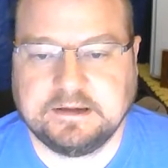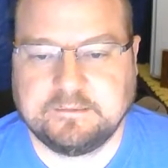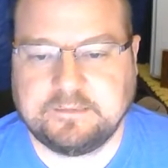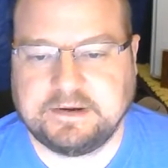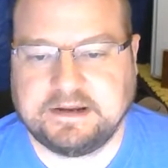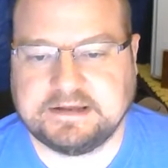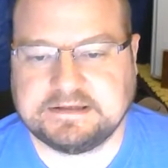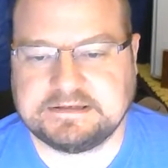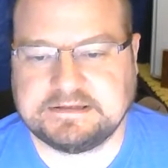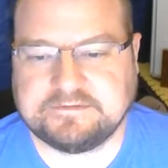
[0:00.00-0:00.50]

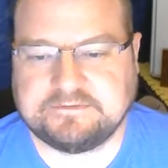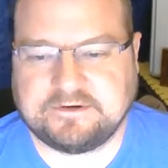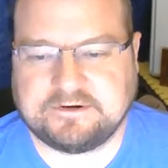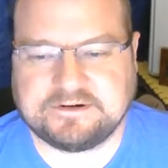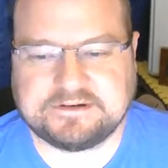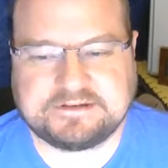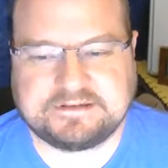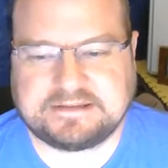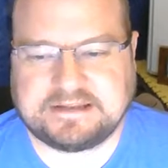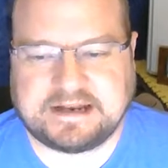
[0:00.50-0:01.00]
But as the
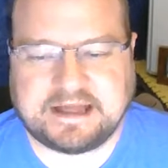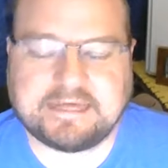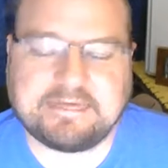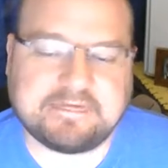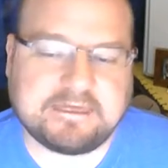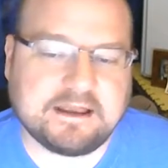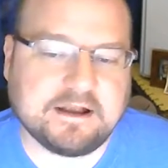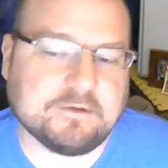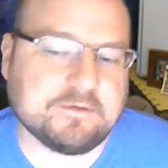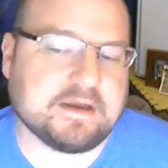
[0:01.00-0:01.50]
verse that I
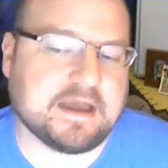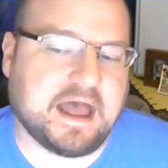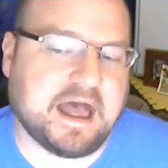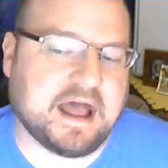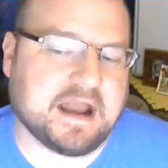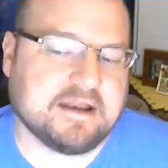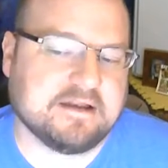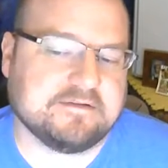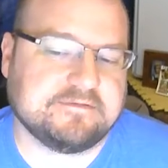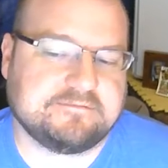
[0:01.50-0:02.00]
think we
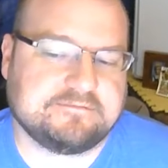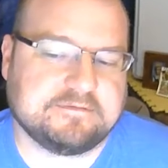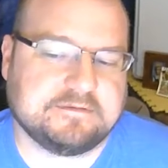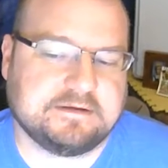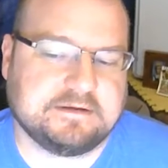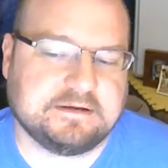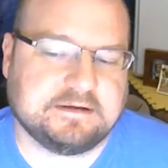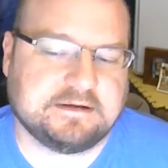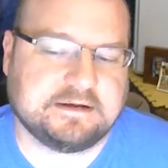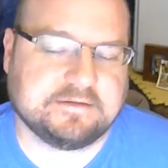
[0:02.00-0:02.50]
had
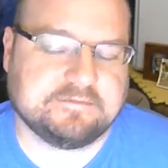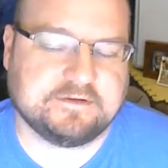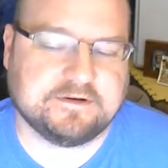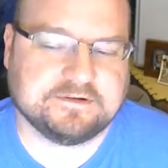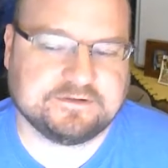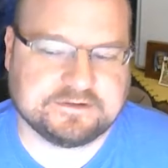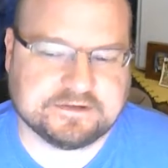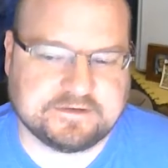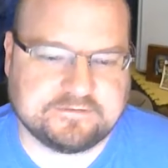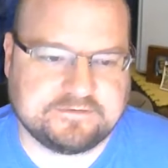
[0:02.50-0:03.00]
in a
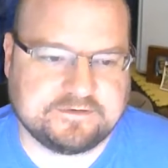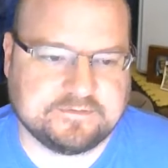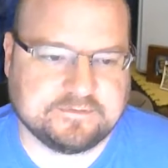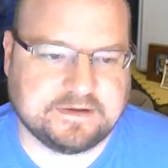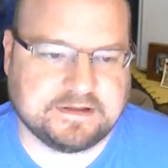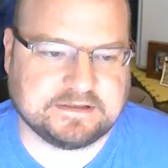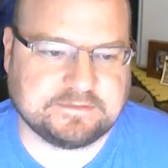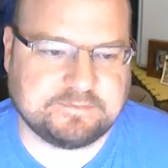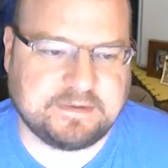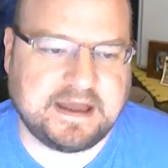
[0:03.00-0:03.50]
devotion a few
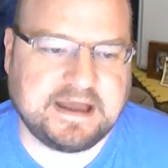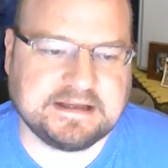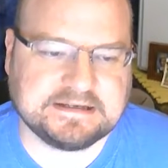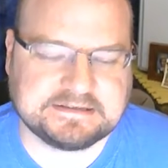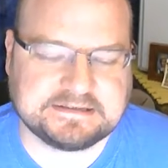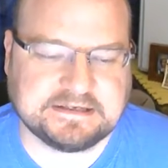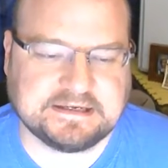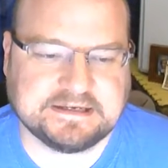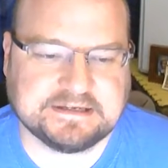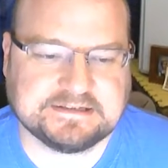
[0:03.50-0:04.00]
months back
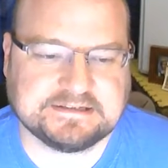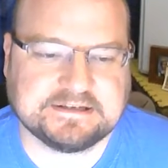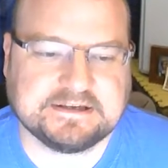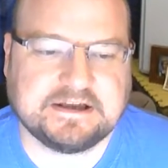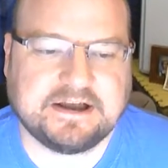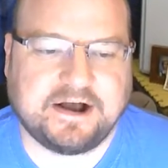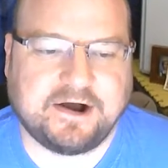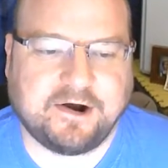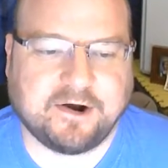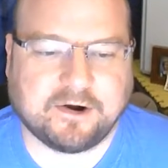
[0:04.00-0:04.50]
says,
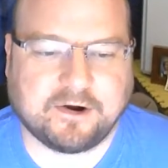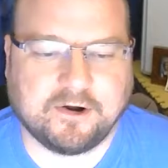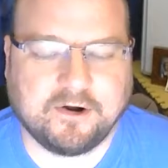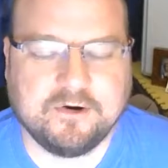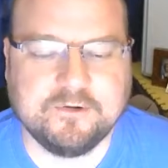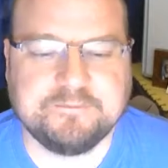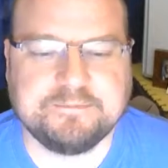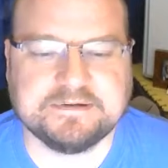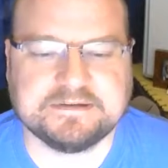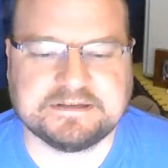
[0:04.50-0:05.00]
our
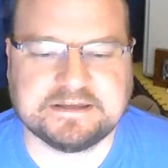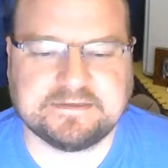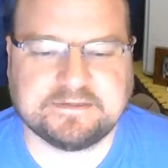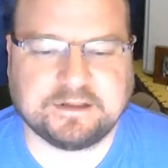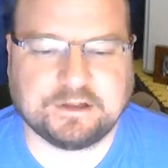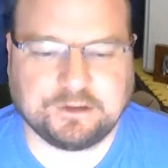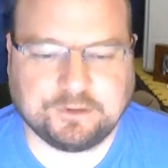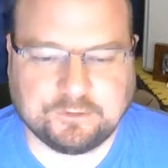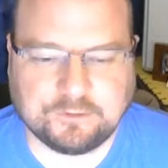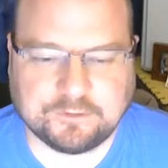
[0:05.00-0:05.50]
hope is in
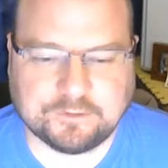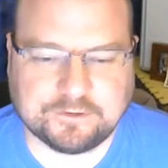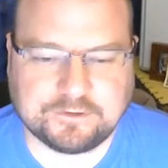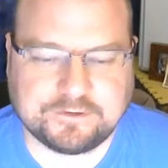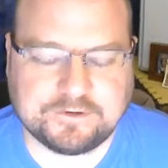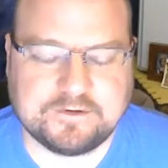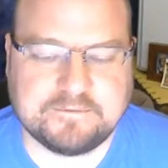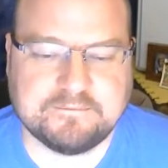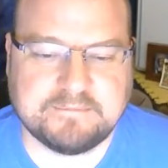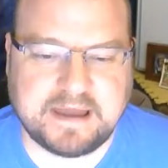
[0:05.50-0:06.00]
the Lord
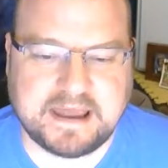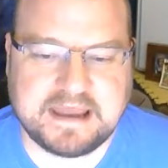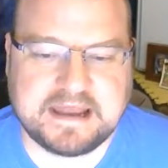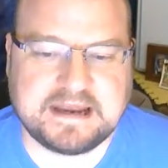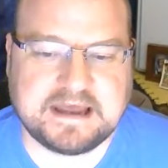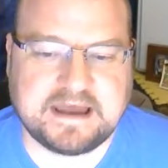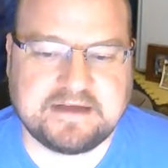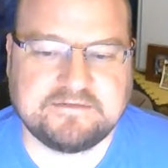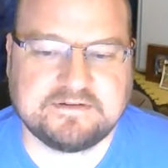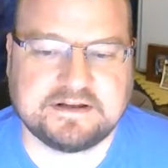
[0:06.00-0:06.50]
who
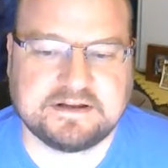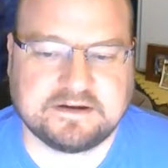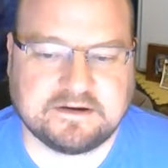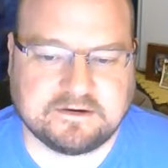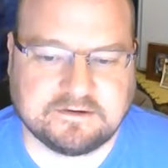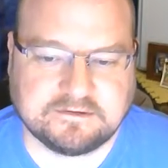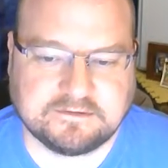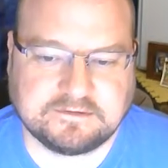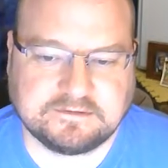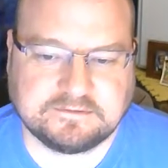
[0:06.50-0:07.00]
made heaven and earth.
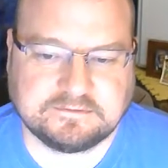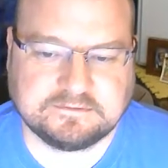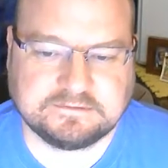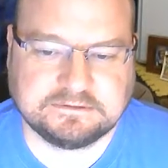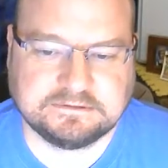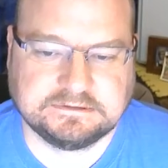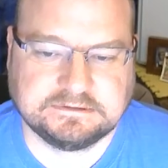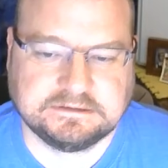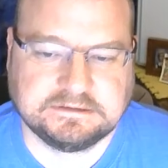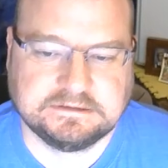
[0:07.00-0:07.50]

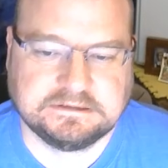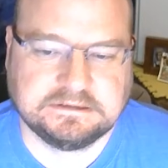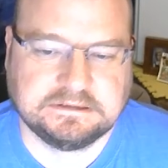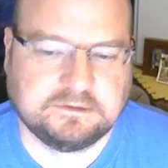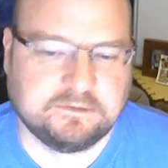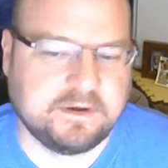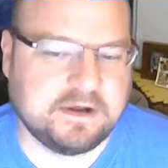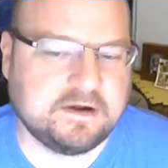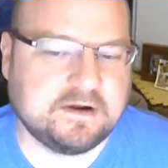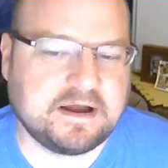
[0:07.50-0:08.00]

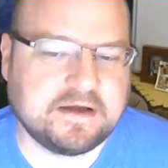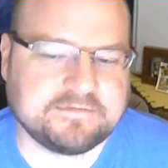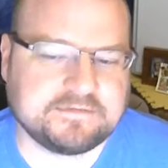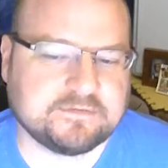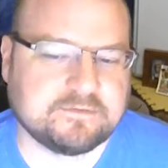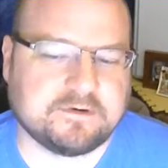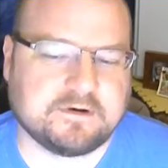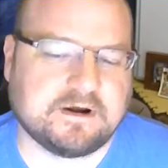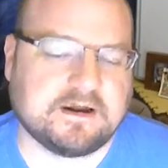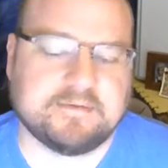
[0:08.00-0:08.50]
We don't have to
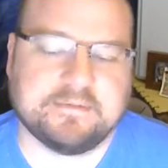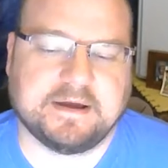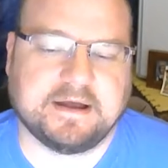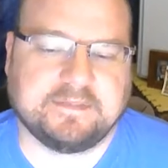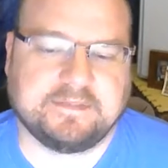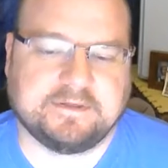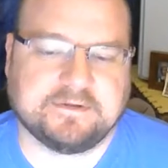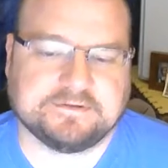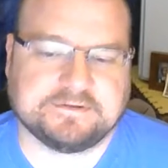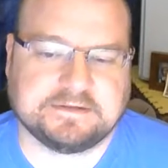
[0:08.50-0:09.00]
worry
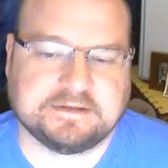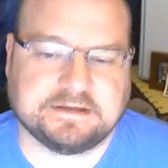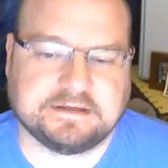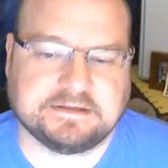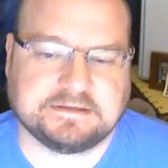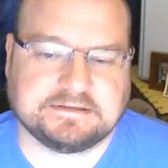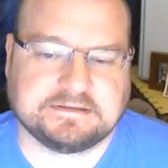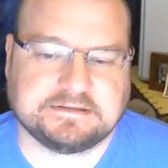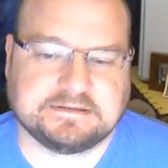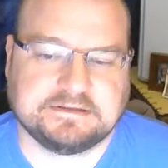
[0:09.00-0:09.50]
about those
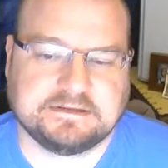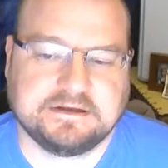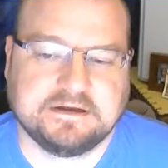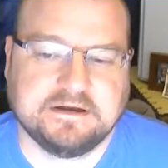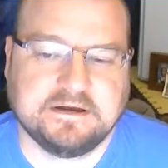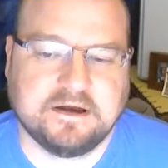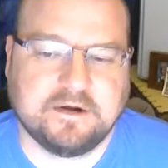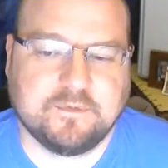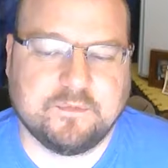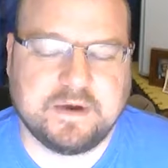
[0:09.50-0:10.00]
things.
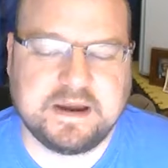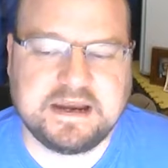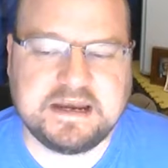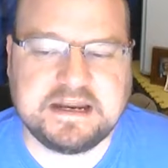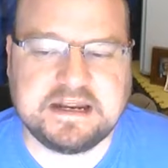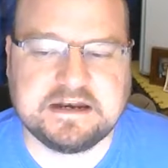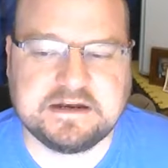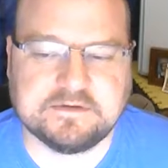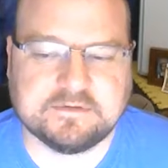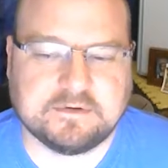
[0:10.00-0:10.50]
We
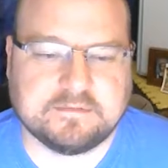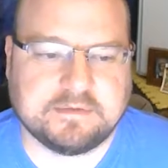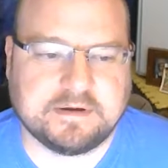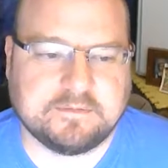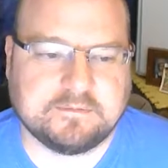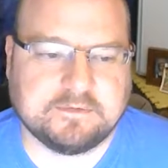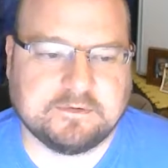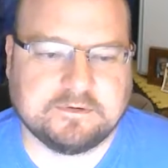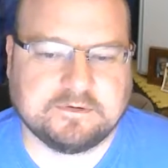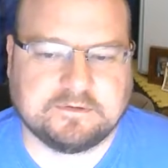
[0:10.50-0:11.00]
need to
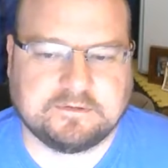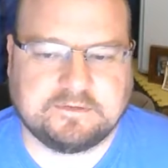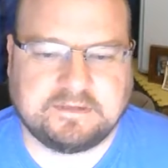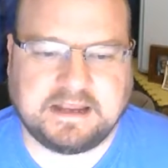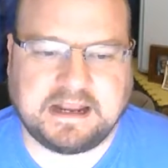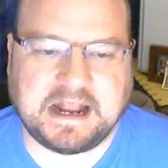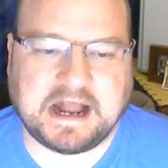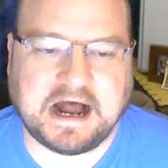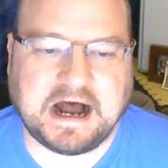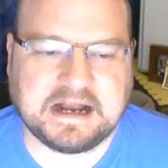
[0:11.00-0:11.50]
remember
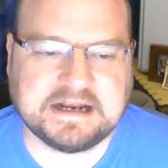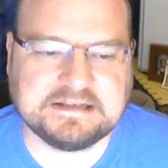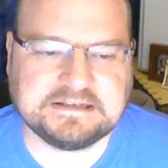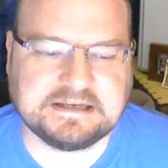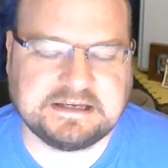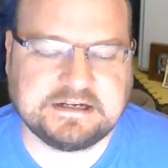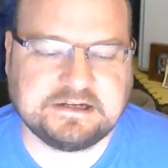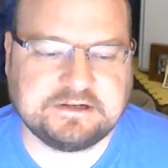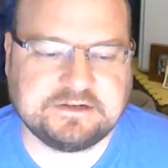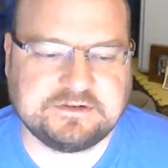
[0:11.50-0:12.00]
that God is
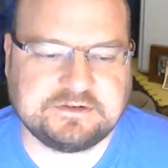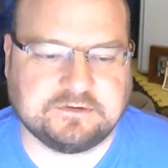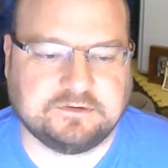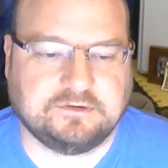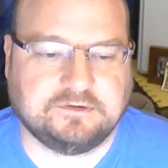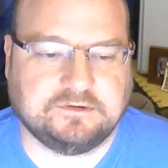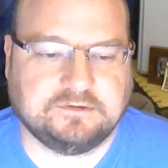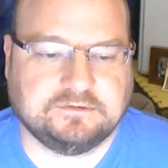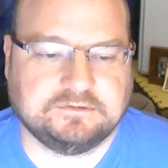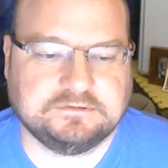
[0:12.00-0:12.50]
in
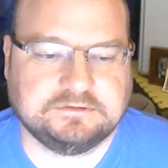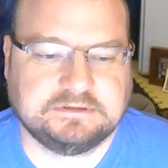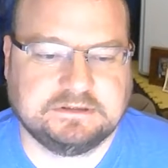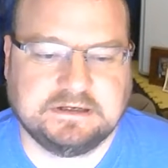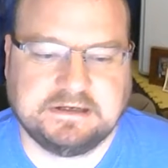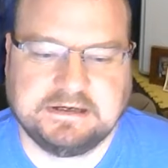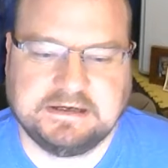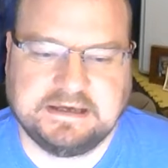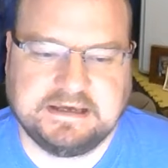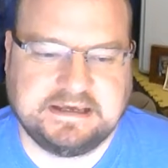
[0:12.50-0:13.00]
control.
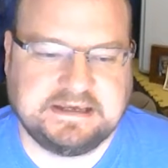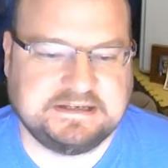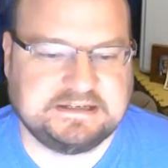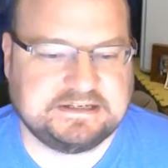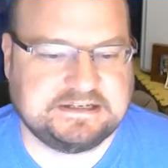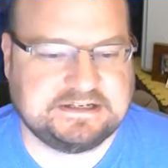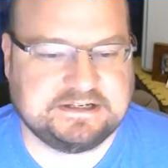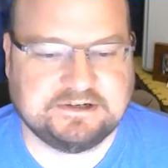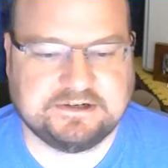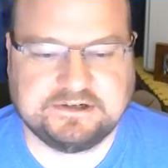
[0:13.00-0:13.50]
He's
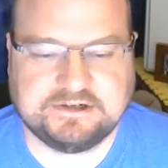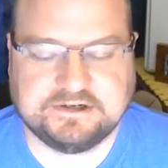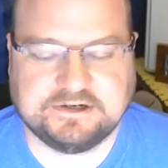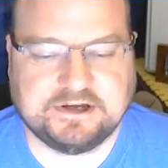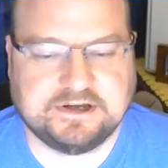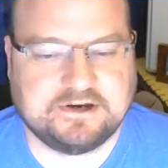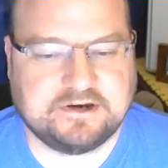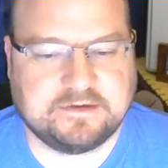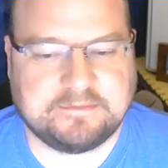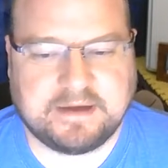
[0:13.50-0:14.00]
still
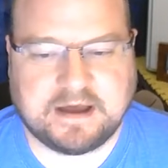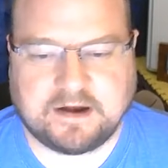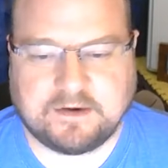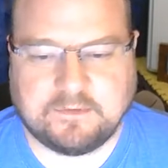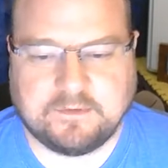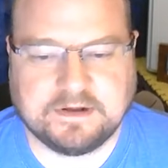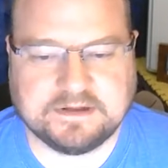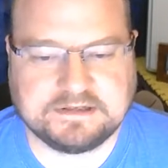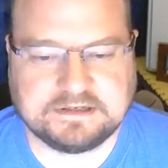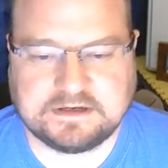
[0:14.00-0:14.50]
good no matter
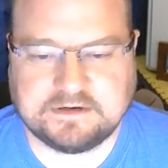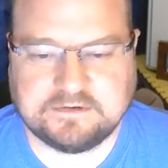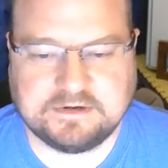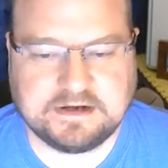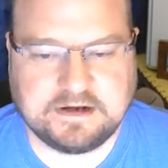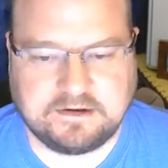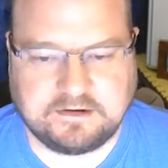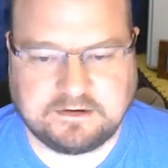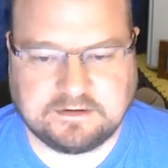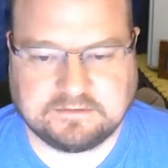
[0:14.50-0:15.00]
what's
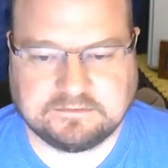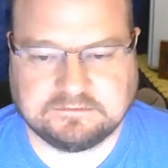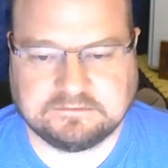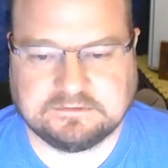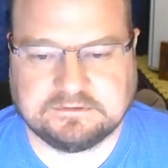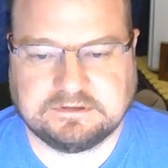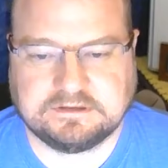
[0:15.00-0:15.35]
going on.